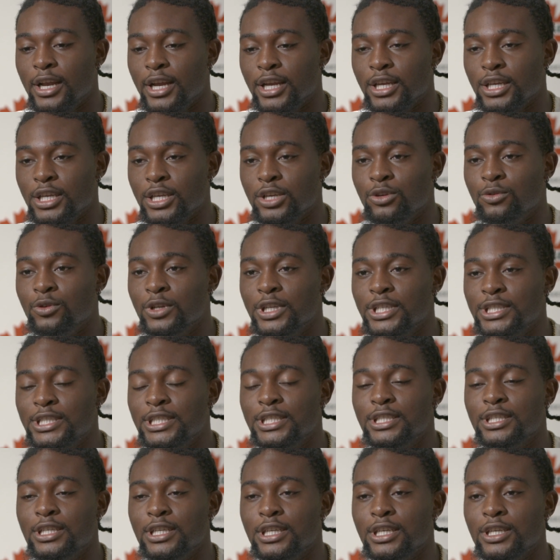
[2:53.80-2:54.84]
He
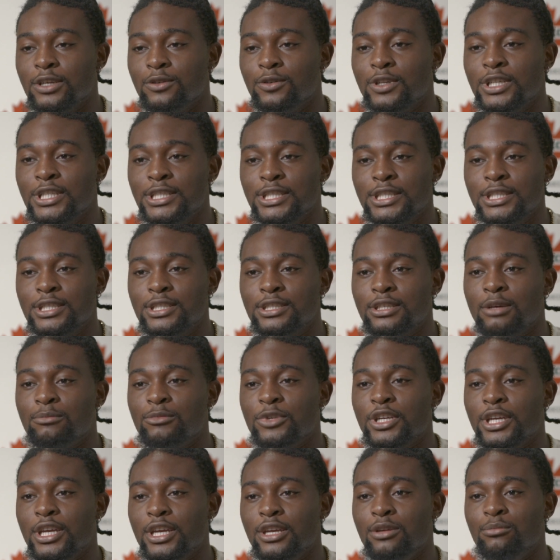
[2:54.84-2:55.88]
really seen
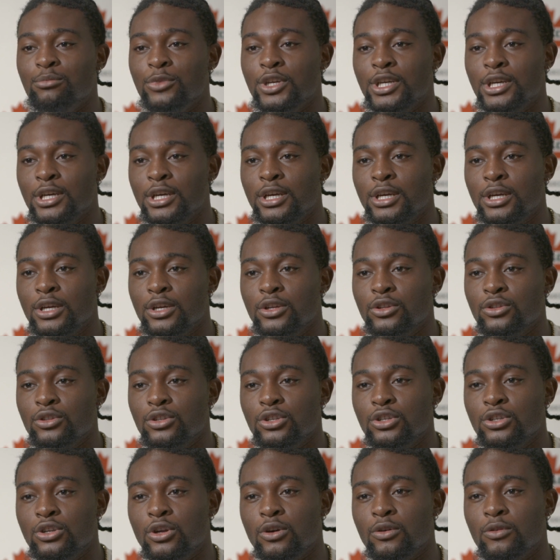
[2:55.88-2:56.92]
something in me,
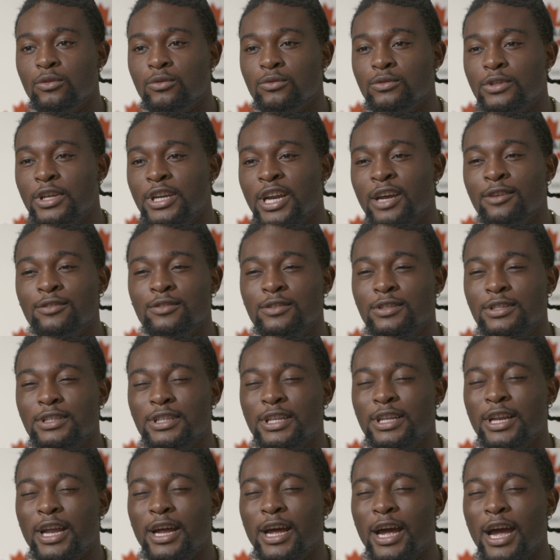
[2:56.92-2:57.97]
that
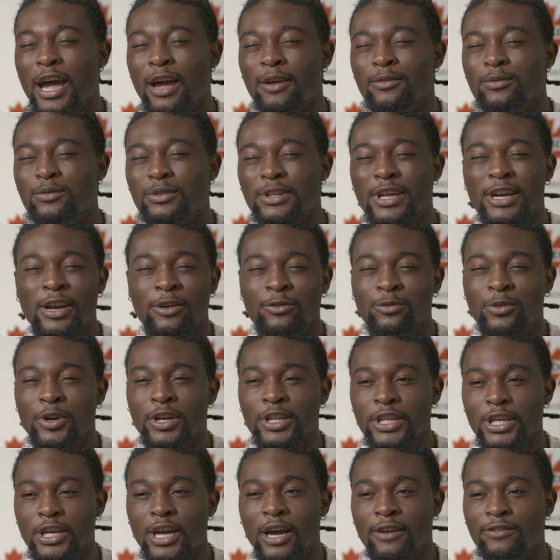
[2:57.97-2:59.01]
I've
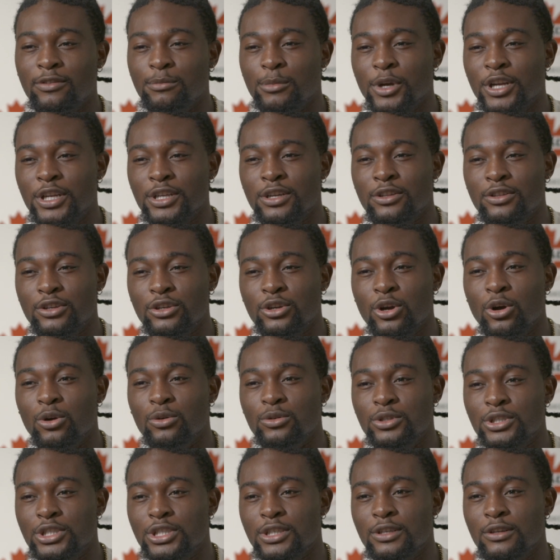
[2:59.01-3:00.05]
rarely got from any other
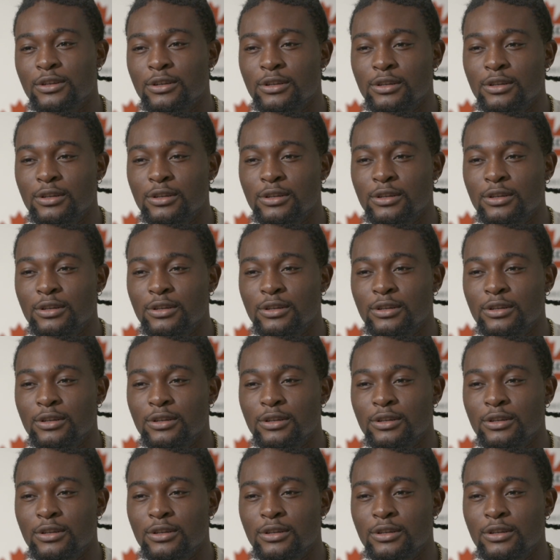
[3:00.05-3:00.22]
coach.